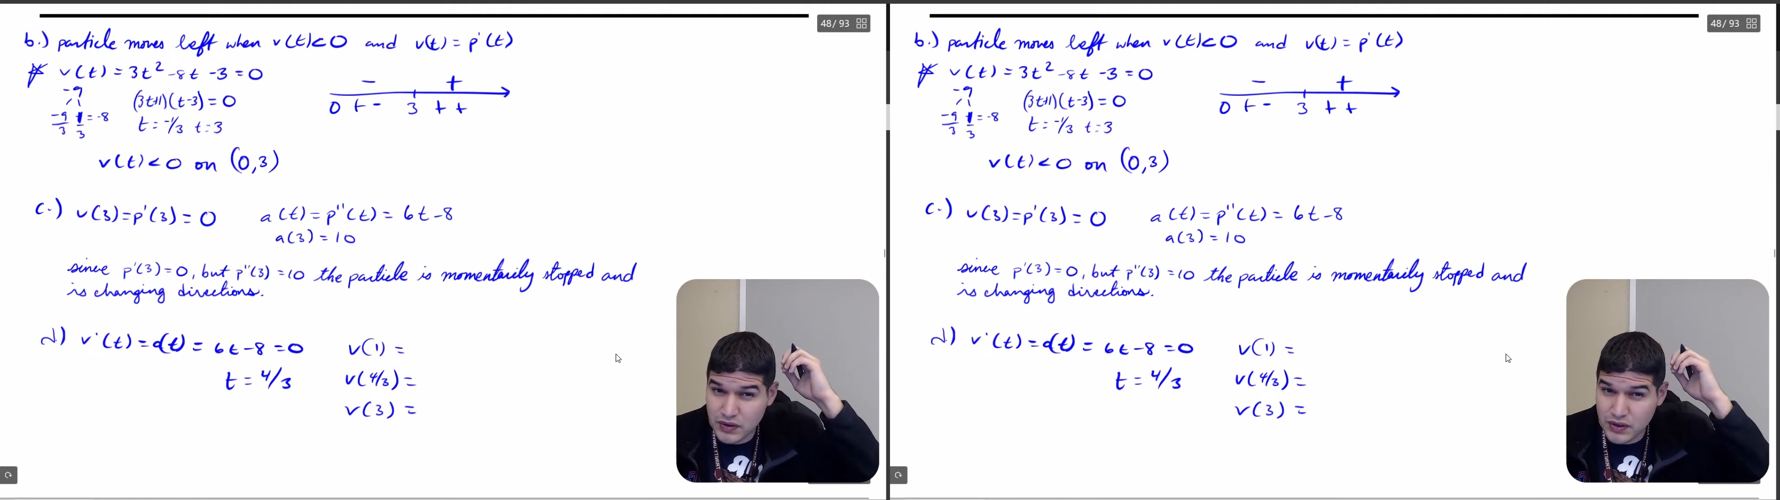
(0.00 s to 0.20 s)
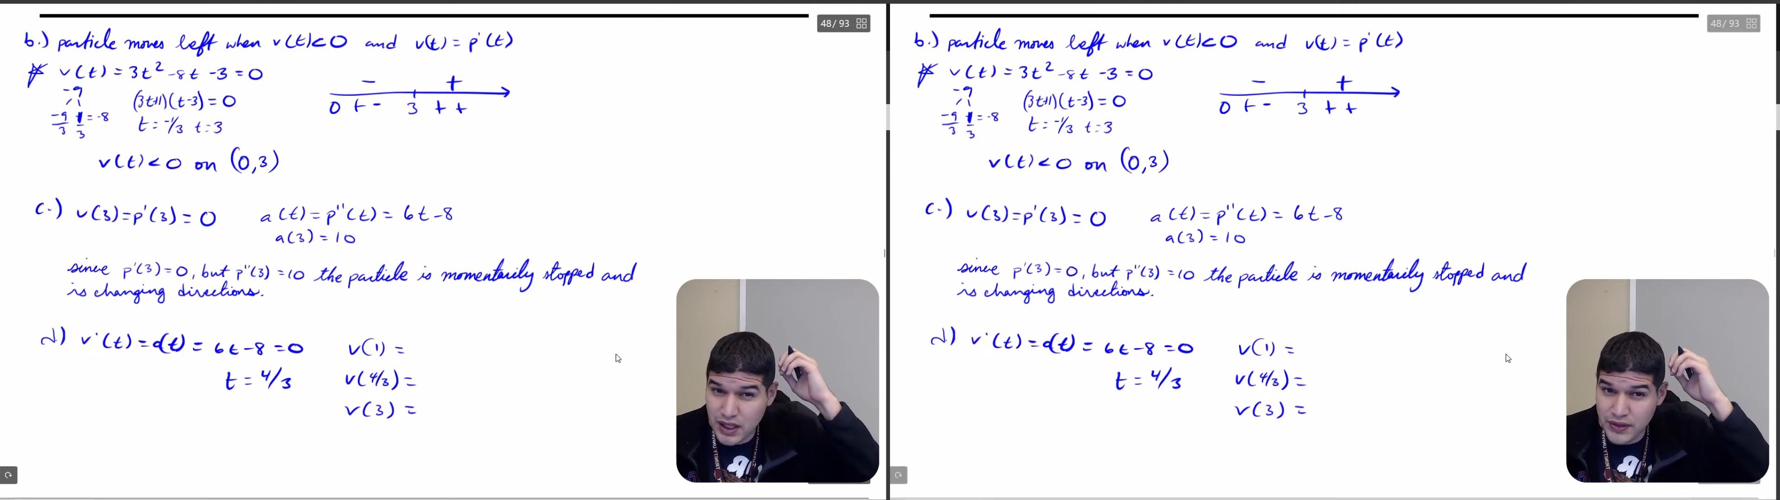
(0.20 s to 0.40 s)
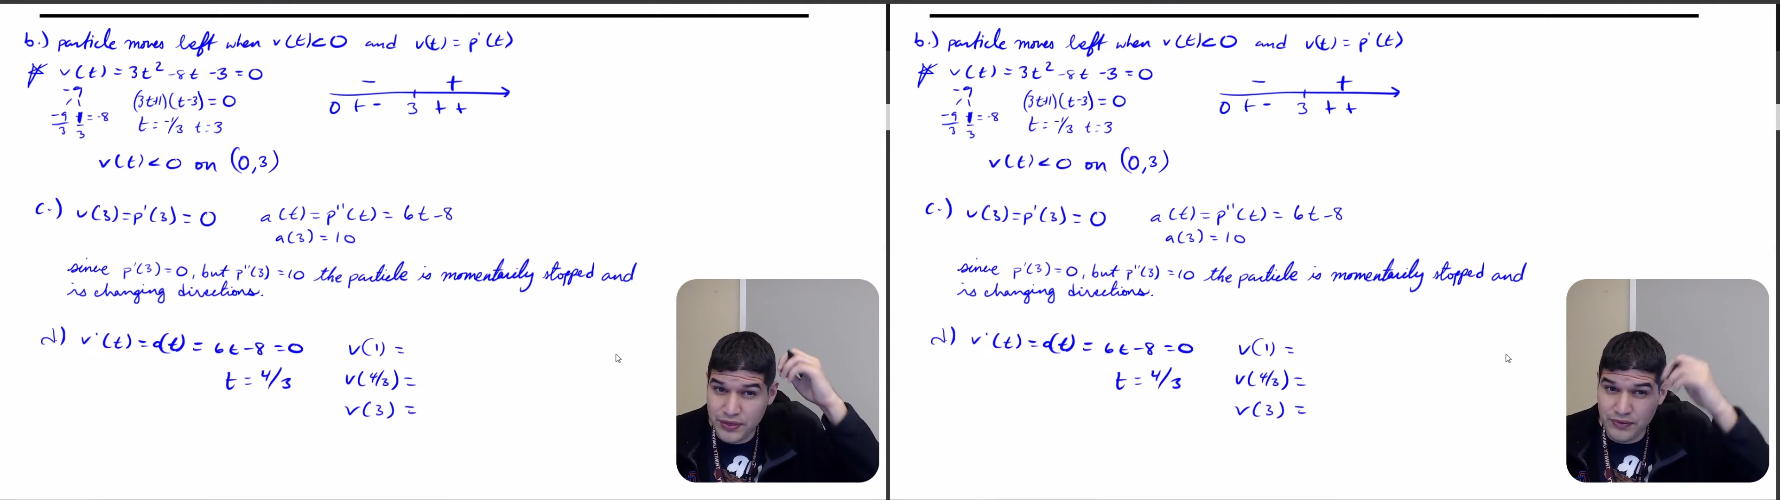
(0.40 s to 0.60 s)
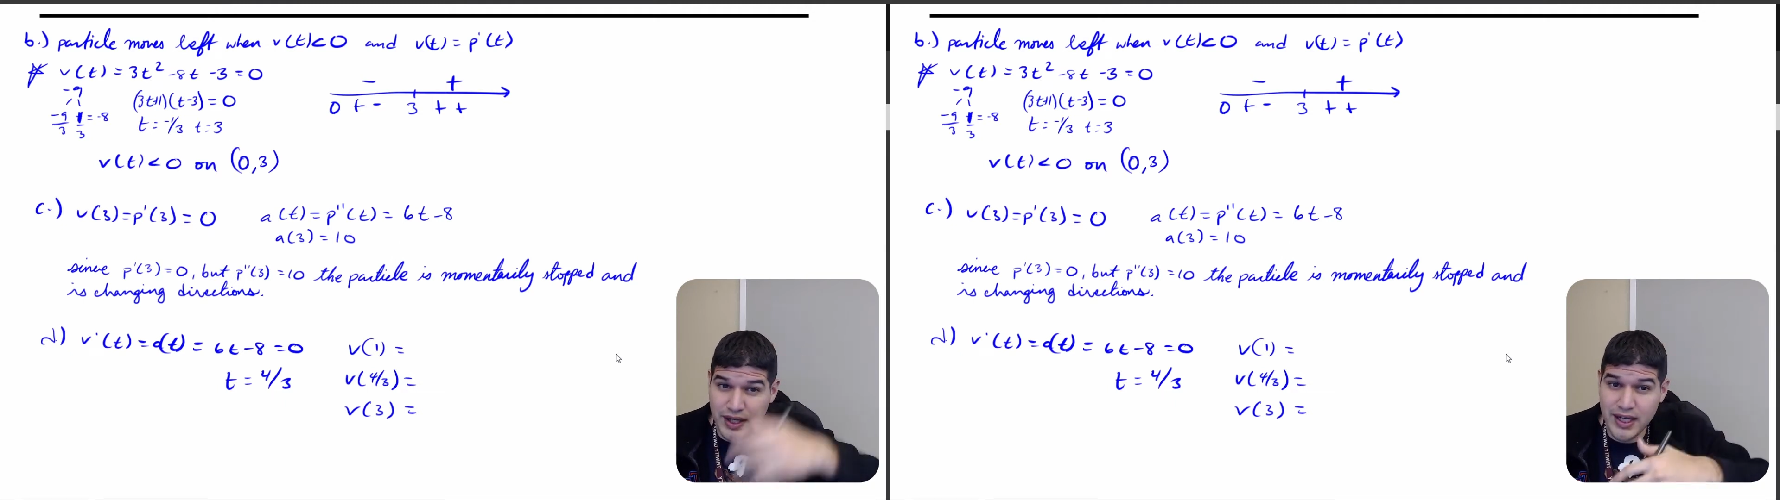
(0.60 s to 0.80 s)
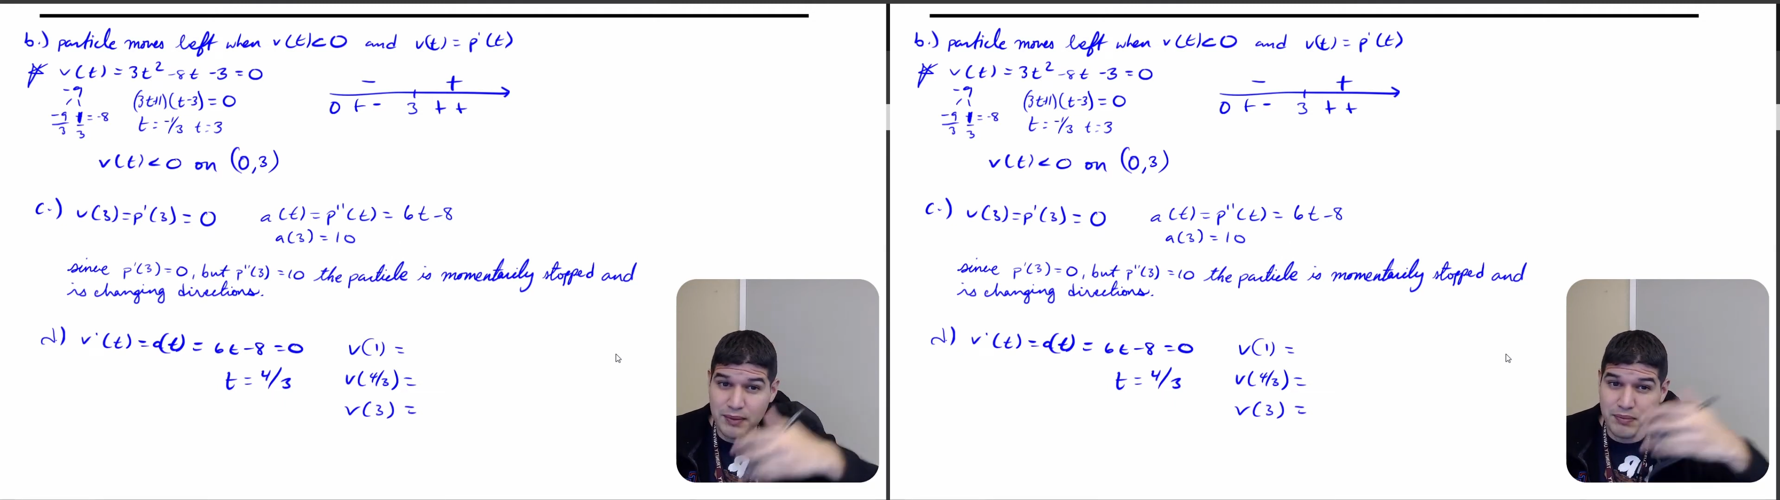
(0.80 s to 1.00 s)

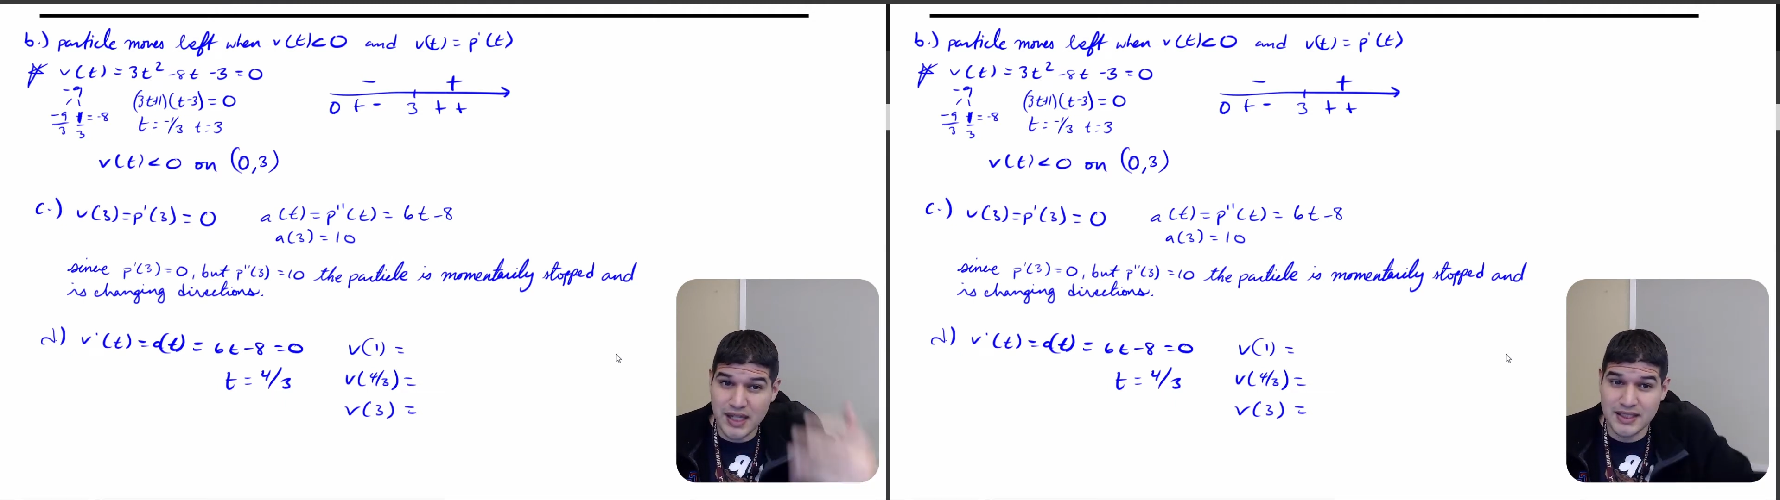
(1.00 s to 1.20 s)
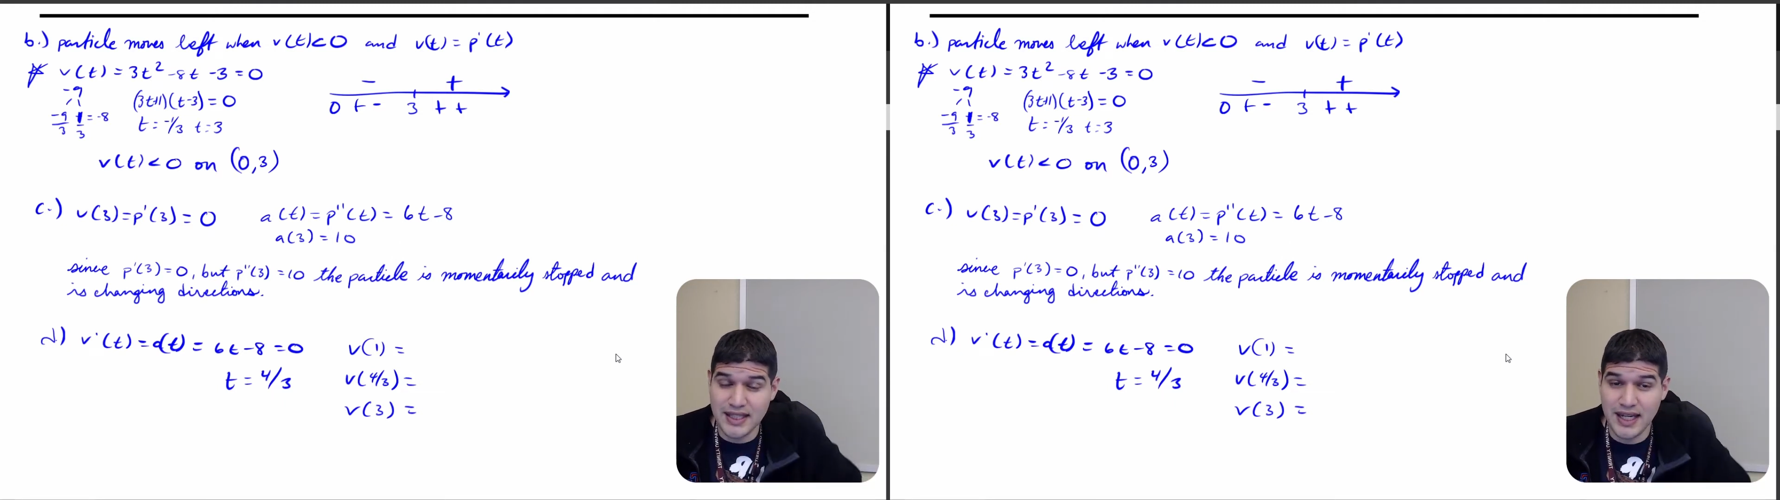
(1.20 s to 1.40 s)
3 minus